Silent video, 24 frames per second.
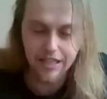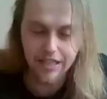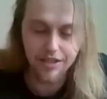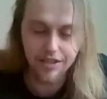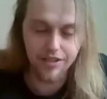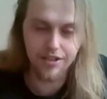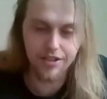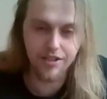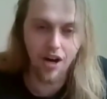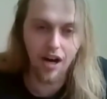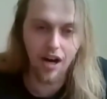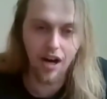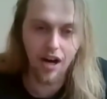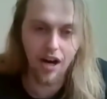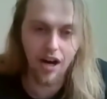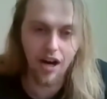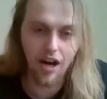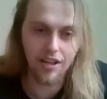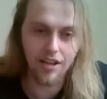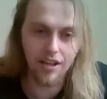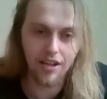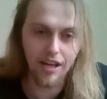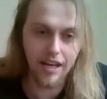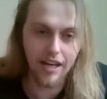not like,
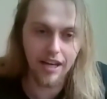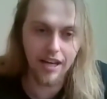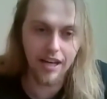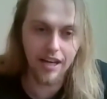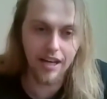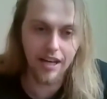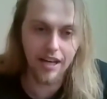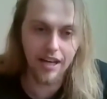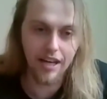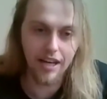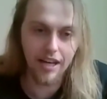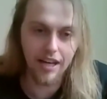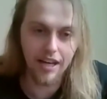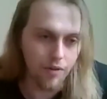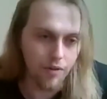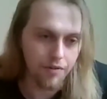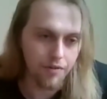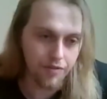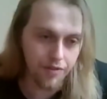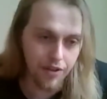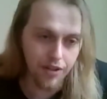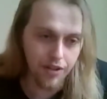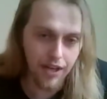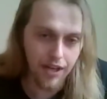oh, I don't
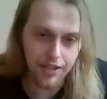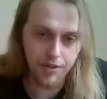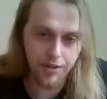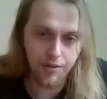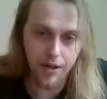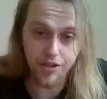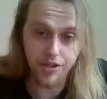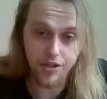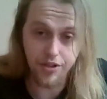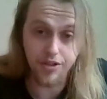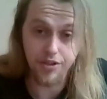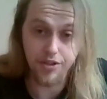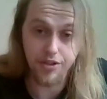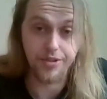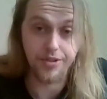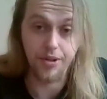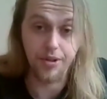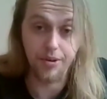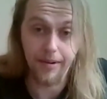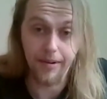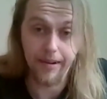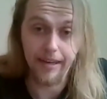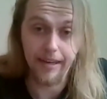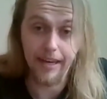feel like doing it. It's just
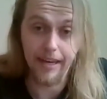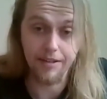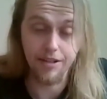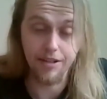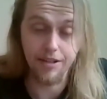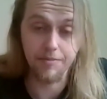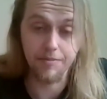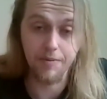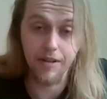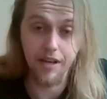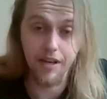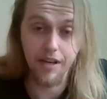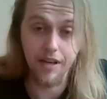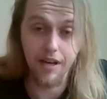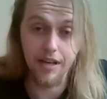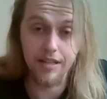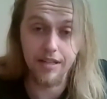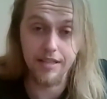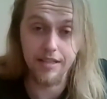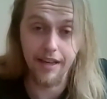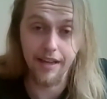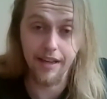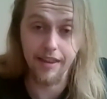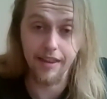doing it just
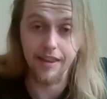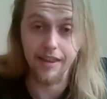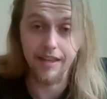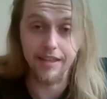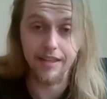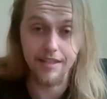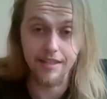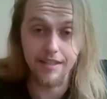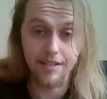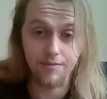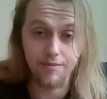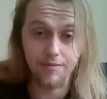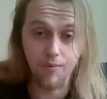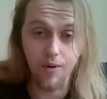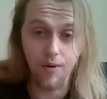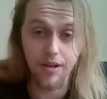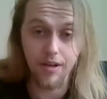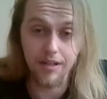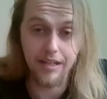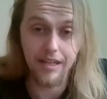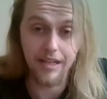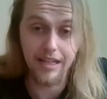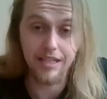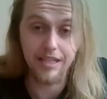because like this is
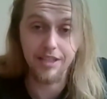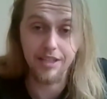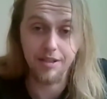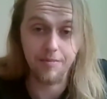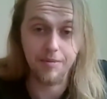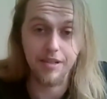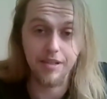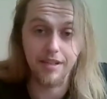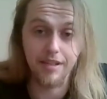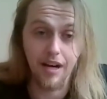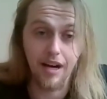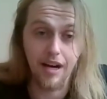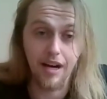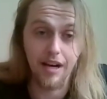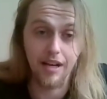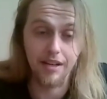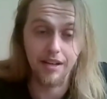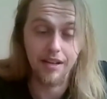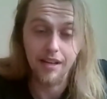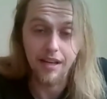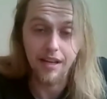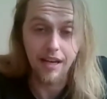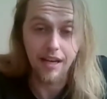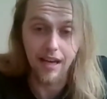what needs to be
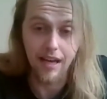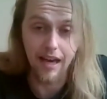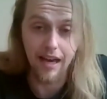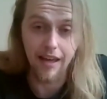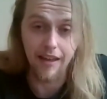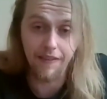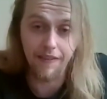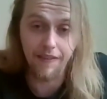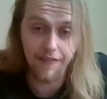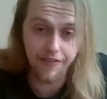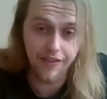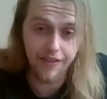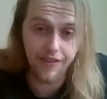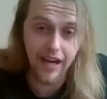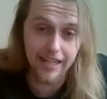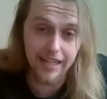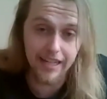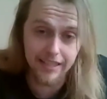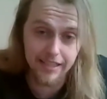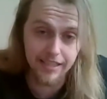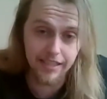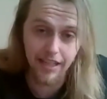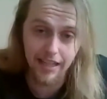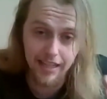done. And 100%.
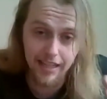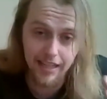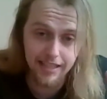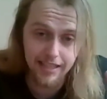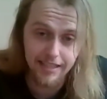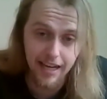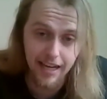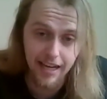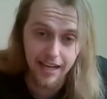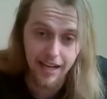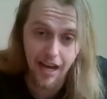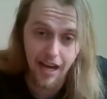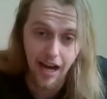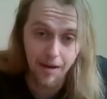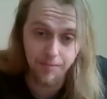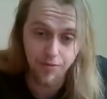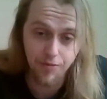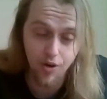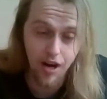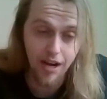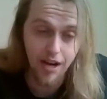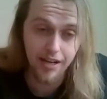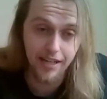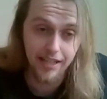That's, like I said, I'm
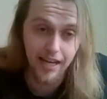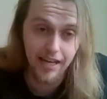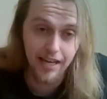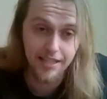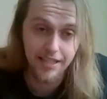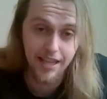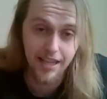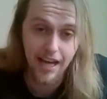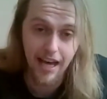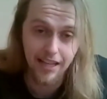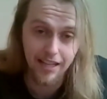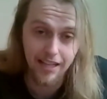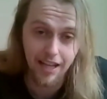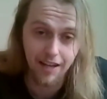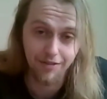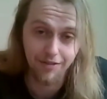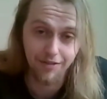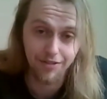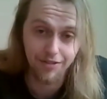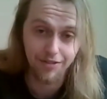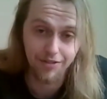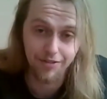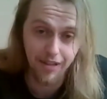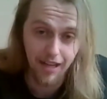trying to get to that
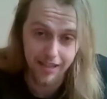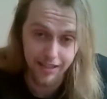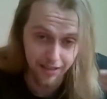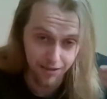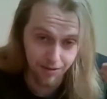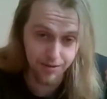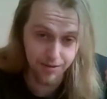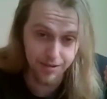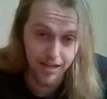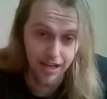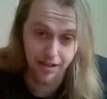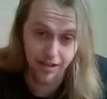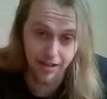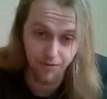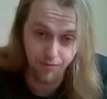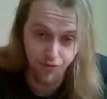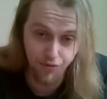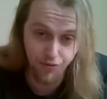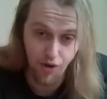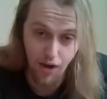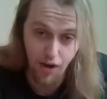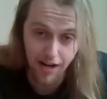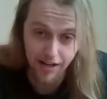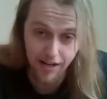level. Like you said,
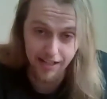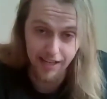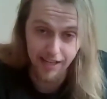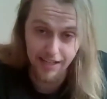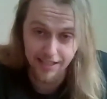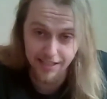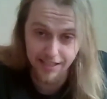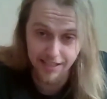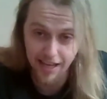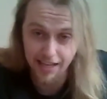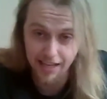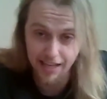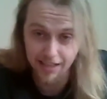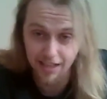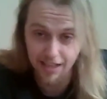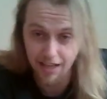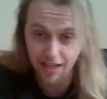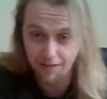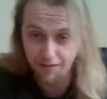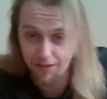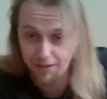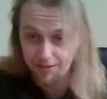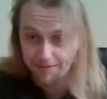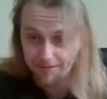trying to get to that
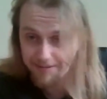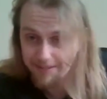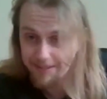level.